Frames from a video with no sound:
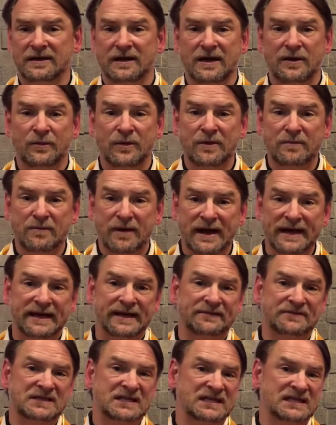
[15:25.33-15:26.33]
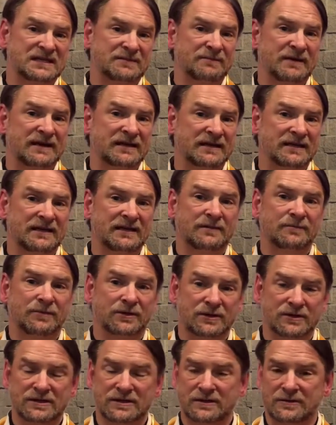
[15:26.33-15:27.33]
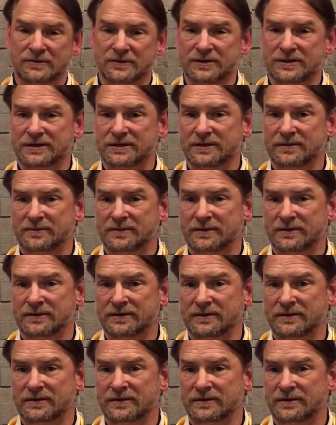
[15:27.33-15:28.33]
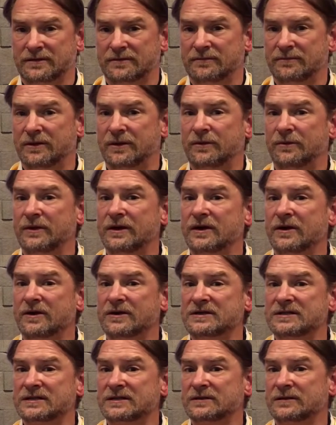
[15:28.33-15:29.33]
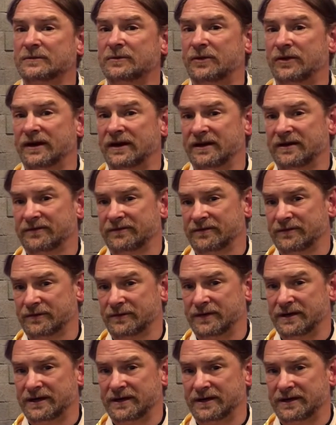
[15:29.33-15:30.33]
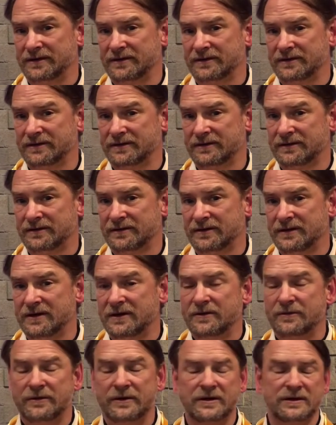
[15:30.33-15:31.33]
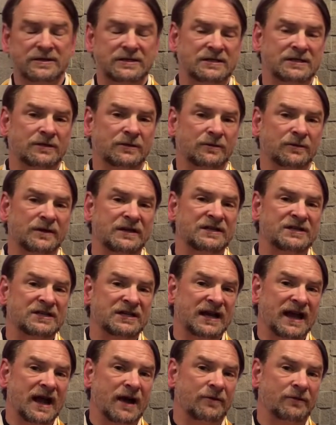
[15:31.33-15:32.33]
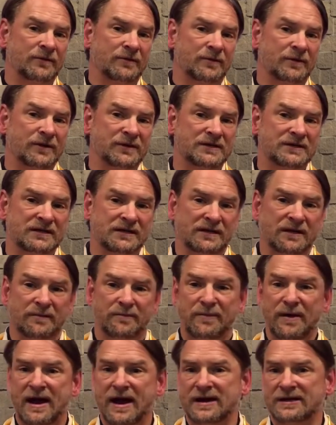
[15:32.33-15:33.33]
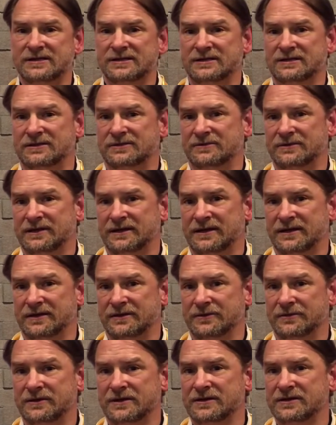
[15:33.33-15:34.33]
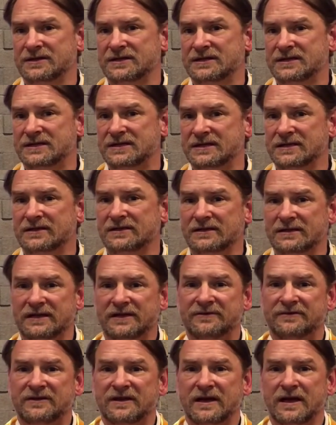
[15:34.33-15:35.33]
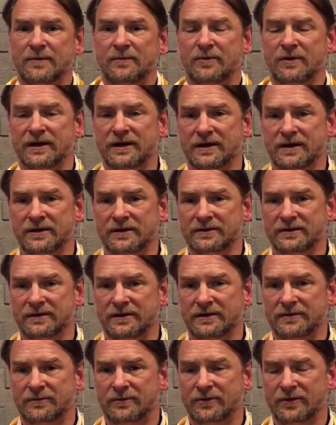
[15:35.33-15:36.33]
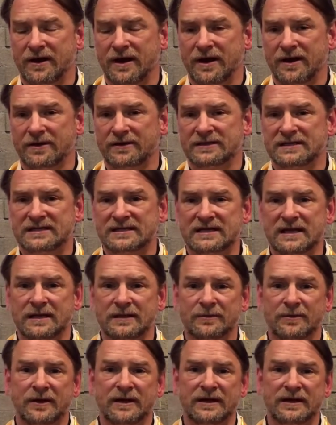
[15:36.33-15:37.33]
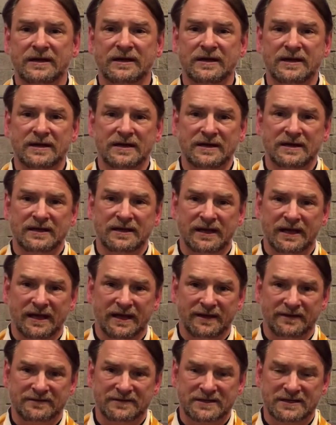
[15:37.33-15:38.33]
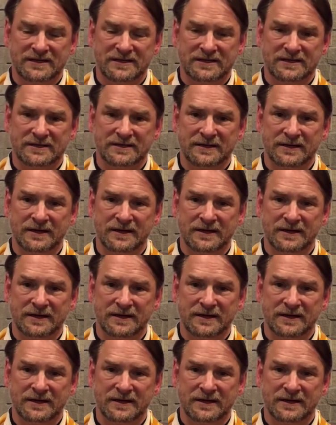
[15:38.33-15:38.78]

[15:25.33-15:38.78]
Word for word: And we might have suspended in person worship. But we are still praying for one another. We are still reaching out with mercy and compassion to one another. We are still lifting up one another in prayer and celebrating the gifts.